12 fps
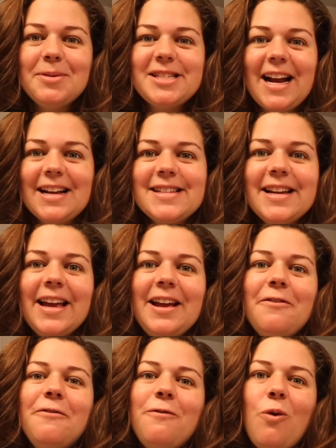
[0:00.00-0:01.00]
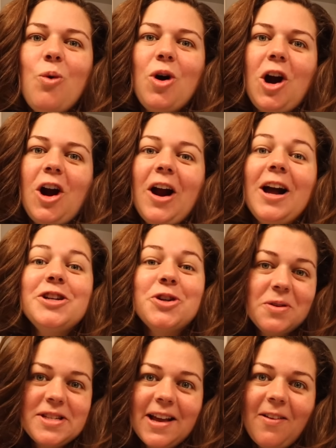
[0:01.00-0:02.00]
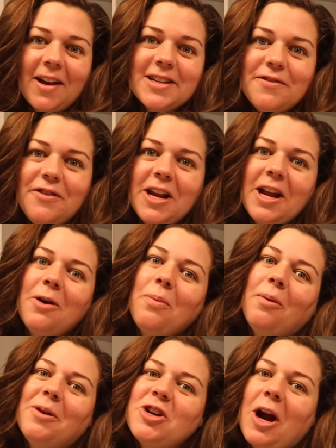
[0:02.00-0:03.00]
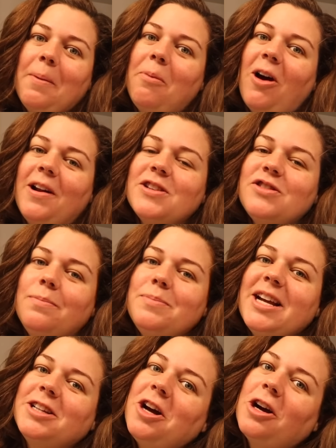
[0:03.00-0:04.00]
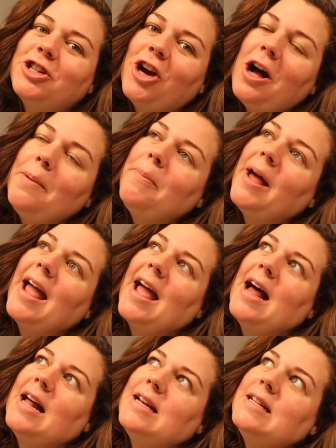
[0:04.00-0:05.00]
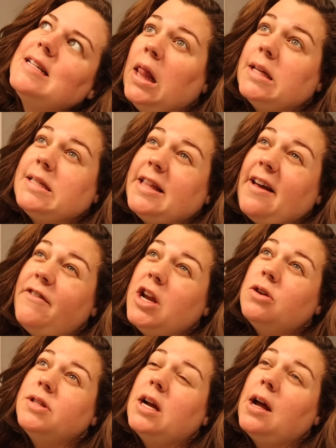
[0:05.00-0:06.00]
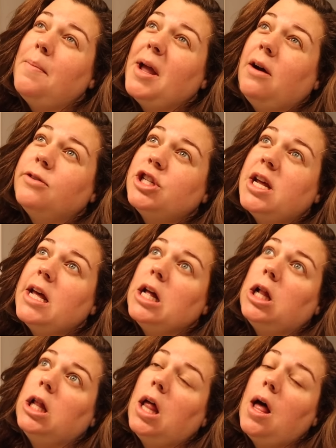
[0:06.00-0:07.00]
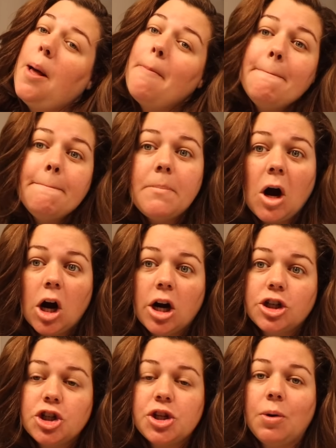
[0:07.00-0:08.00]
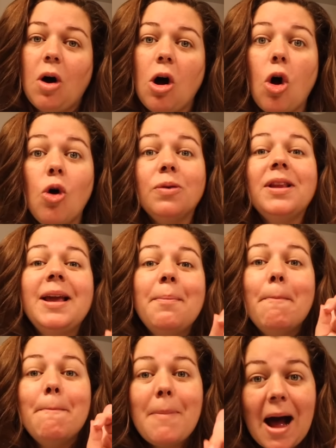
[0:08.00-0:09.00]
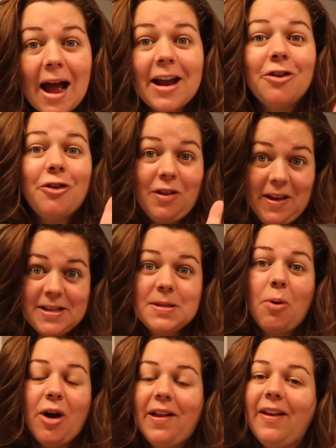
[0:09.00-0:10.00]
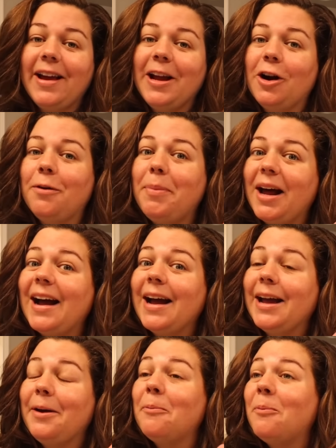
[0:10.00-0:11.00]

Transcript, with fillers: I was testing it for a Schultzzie Collective video where we're trying products from TikTok shop and let's see that video is not coming out till March so I'll only minorly spoil it here but I